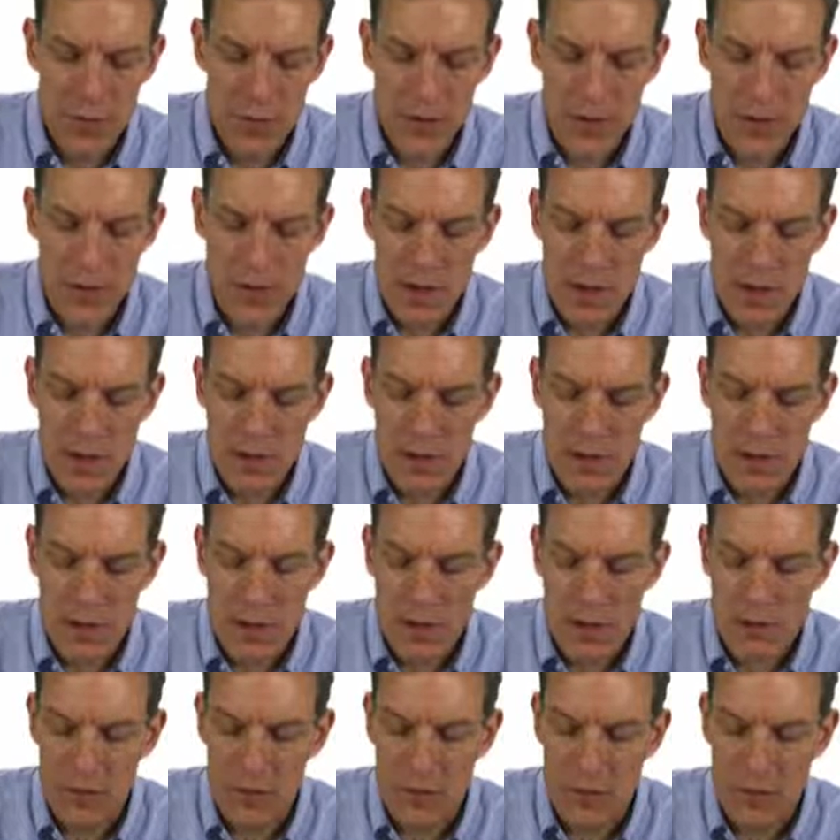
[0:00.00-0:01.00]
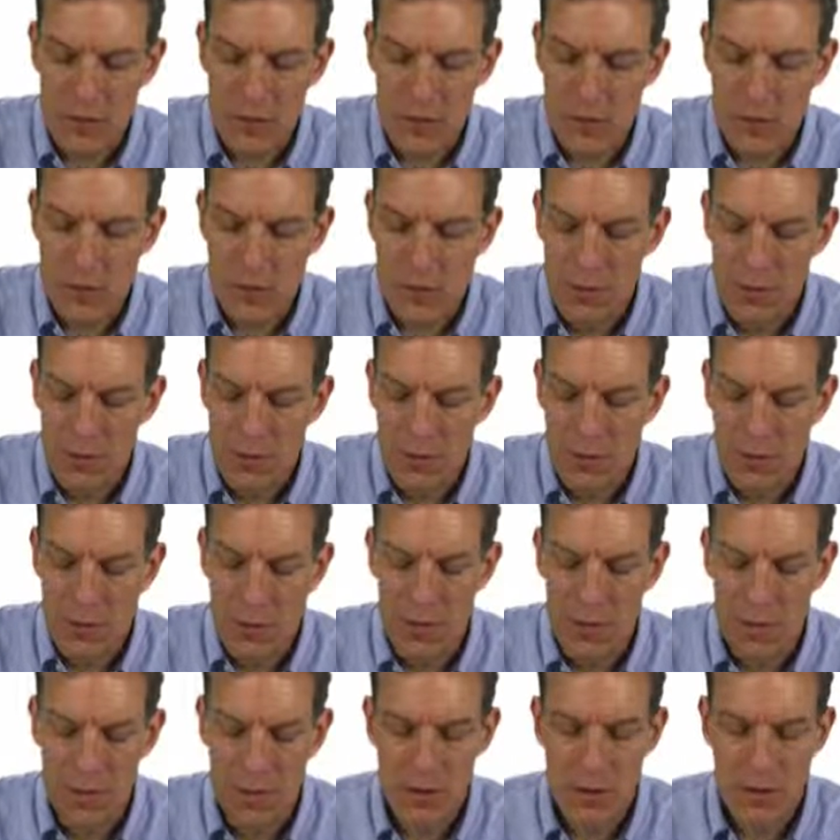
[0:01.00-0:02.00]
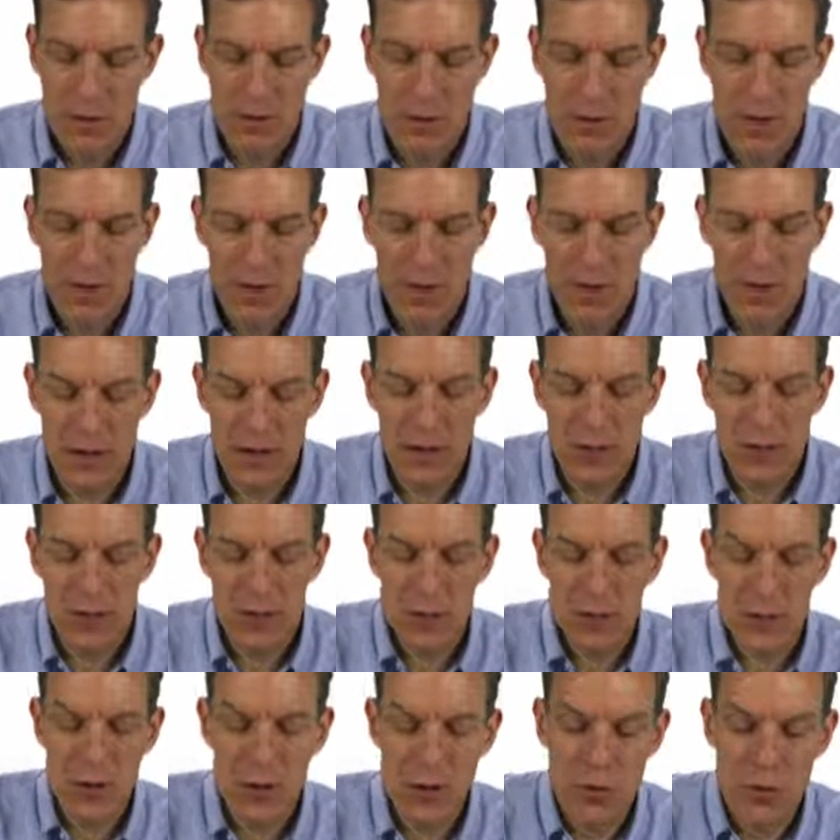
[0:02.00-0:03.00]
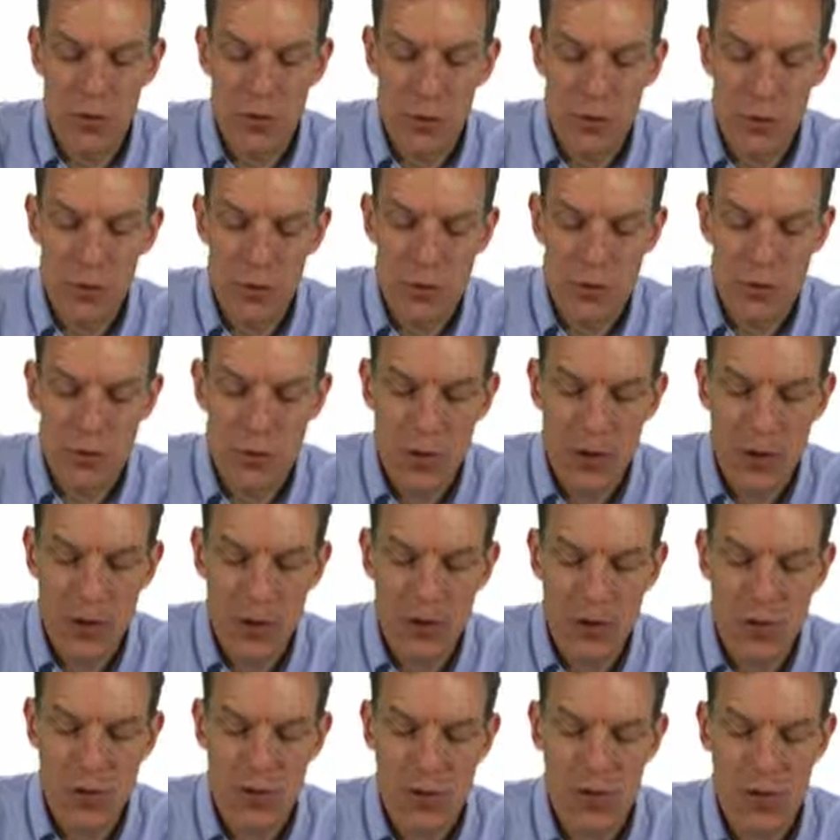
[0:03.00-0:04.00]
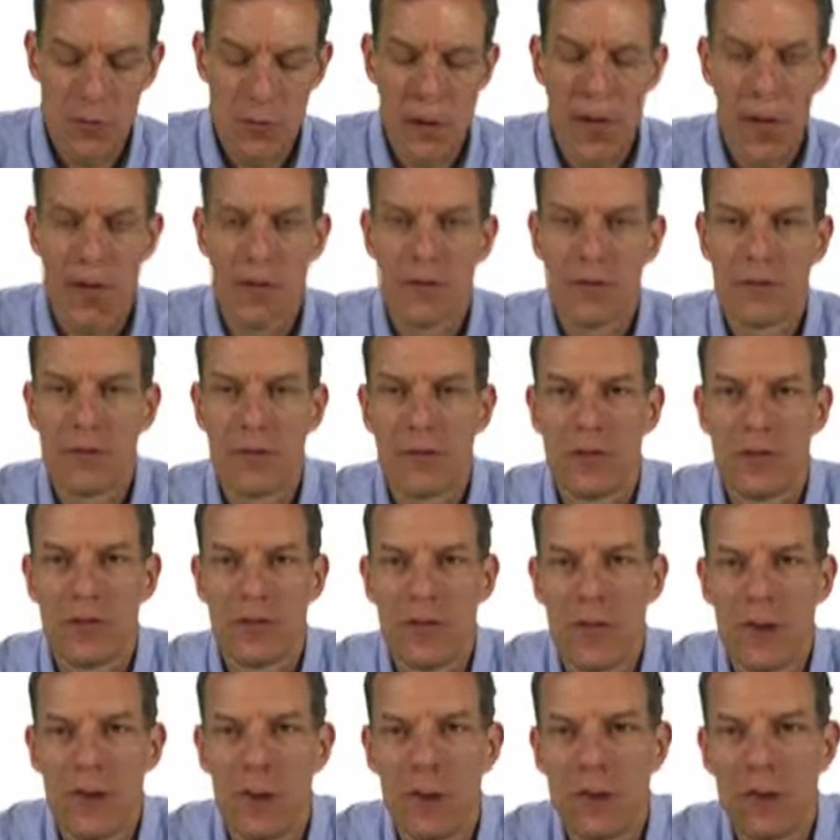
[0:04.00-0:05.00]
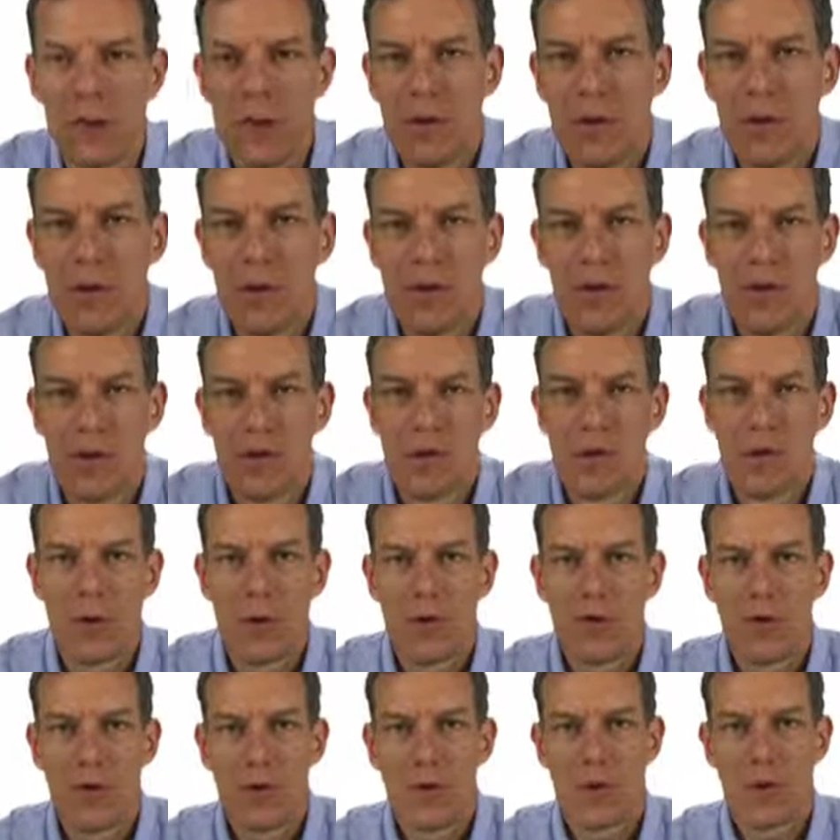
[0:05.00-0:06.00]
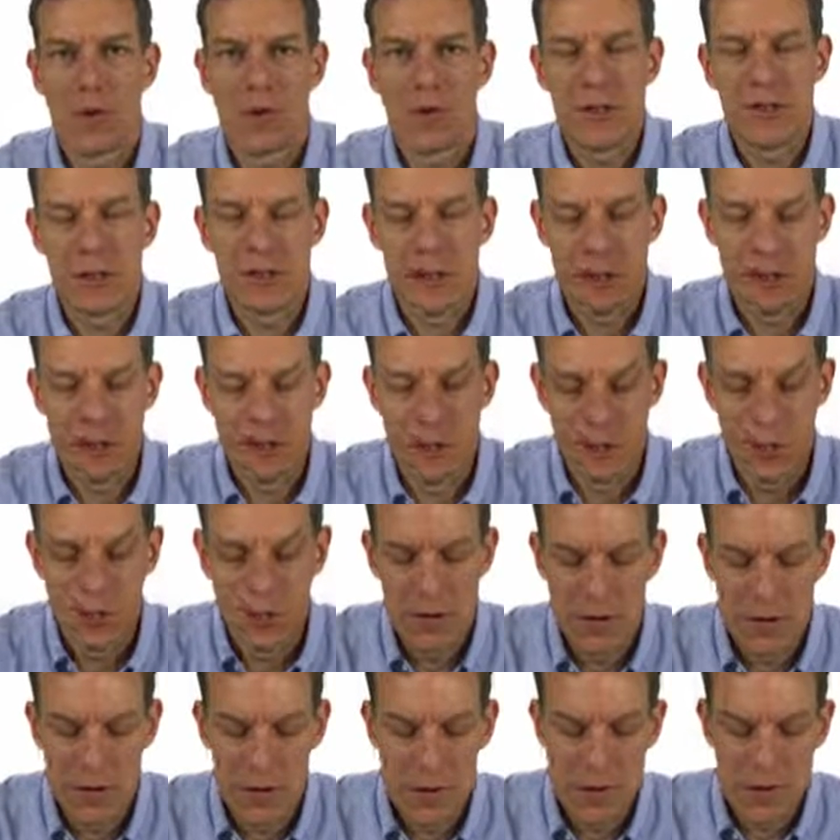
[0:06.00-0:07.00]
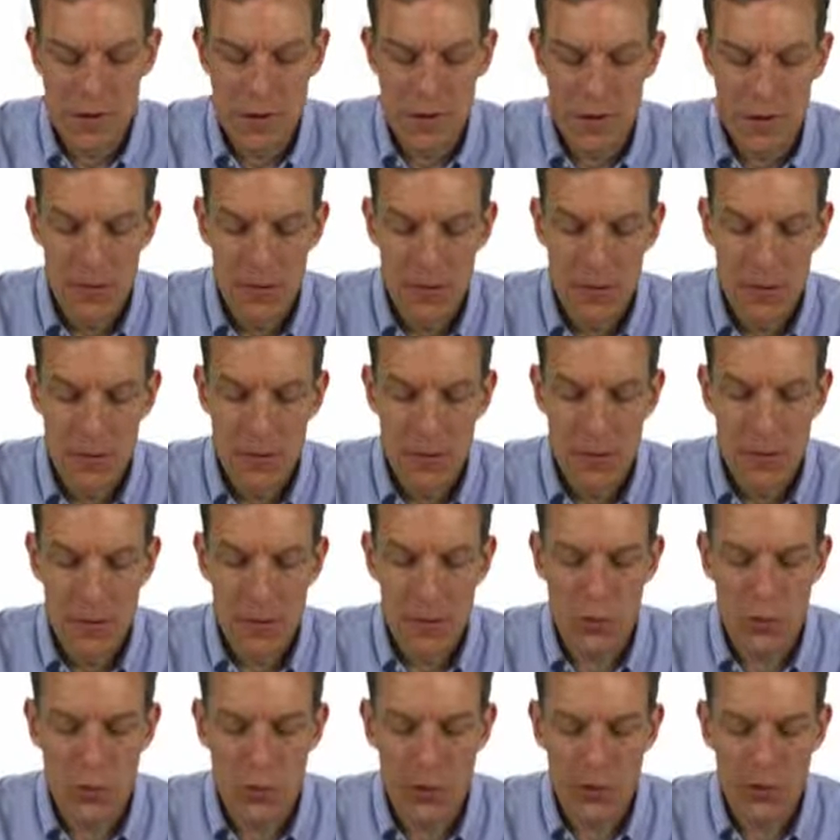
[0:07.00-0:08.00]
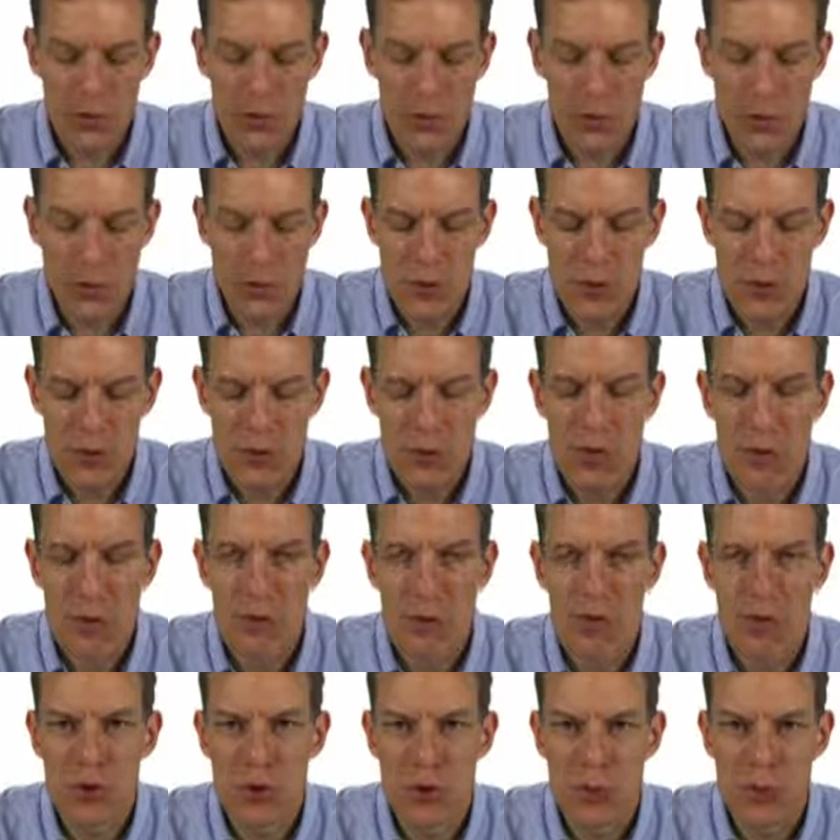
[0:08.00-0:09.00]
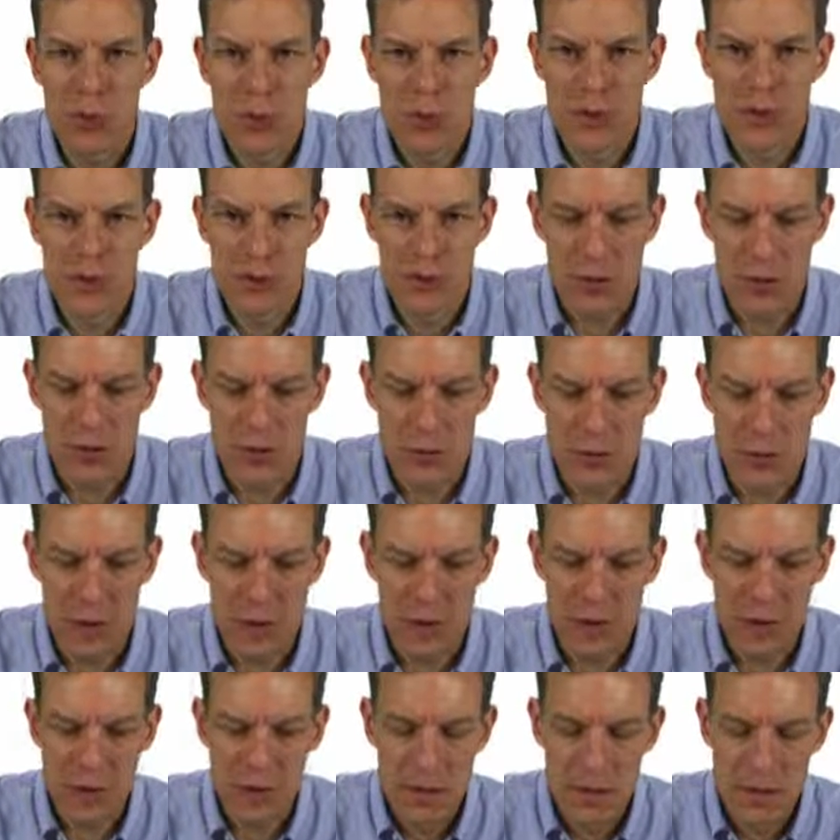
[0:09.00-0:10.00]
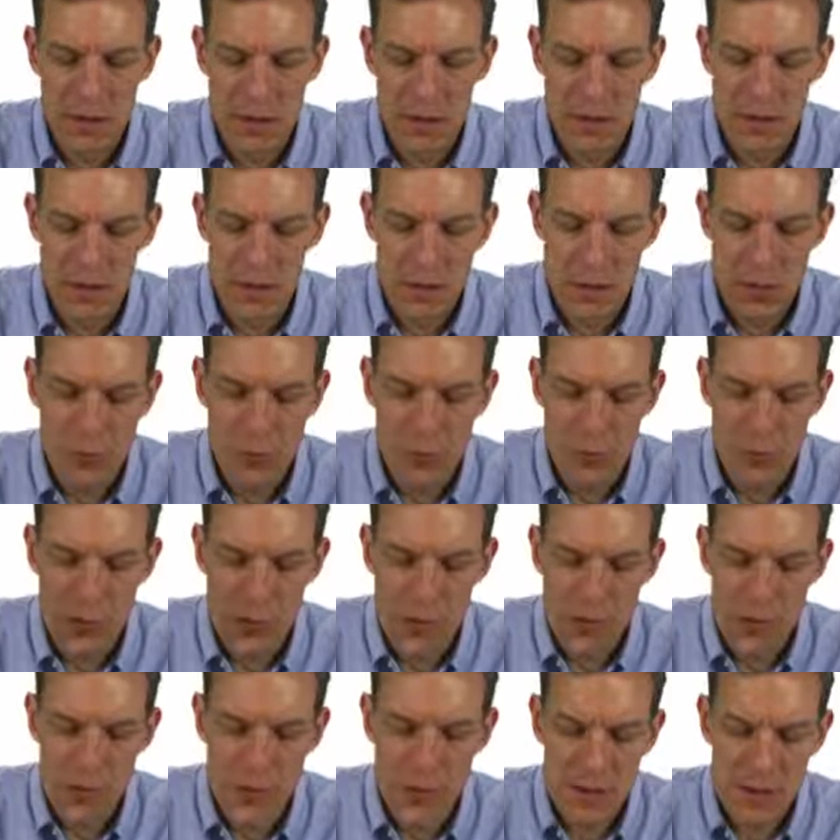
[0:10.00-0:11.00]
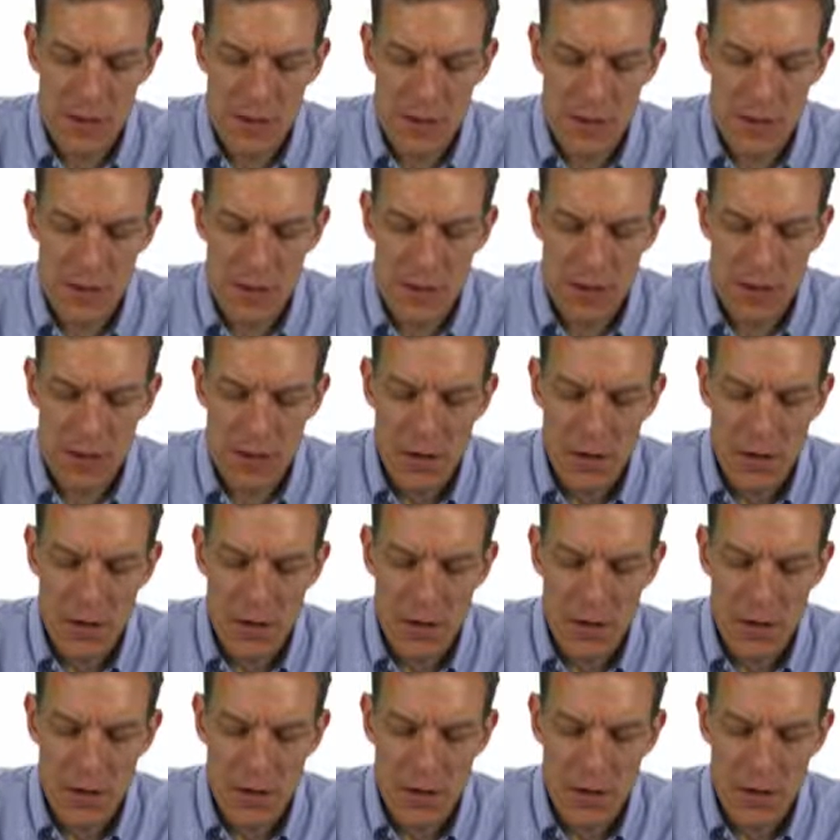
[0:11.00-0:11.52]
three are not stable. Okay, and let's just go through and try and understand why is this stable. What's the logic here? So let's suppose that we perturb this a little bit. So for instance,